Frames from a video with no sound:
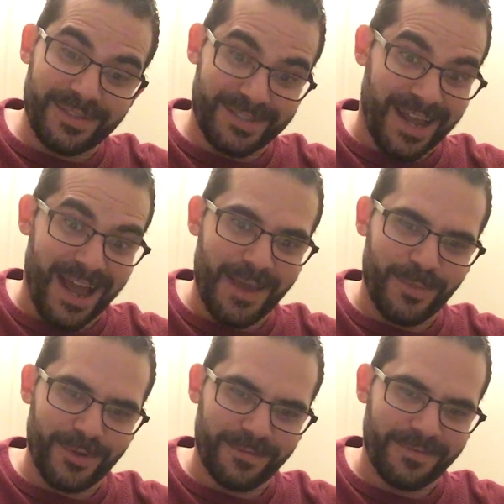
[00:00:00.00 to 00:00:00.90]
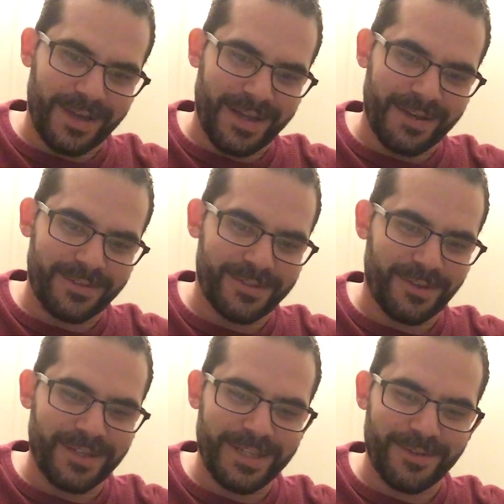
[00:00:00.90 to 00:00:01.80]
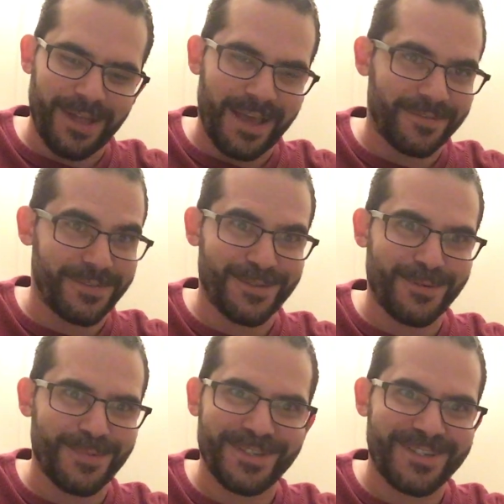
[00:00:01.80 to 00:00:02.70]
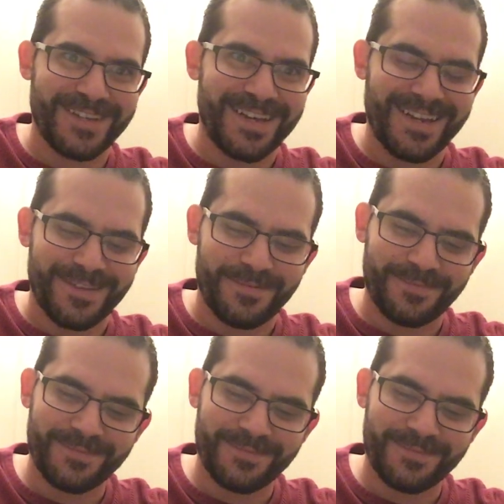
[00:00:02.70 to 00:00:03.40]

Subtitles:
time you'll find. Suddenly you'll have so much time,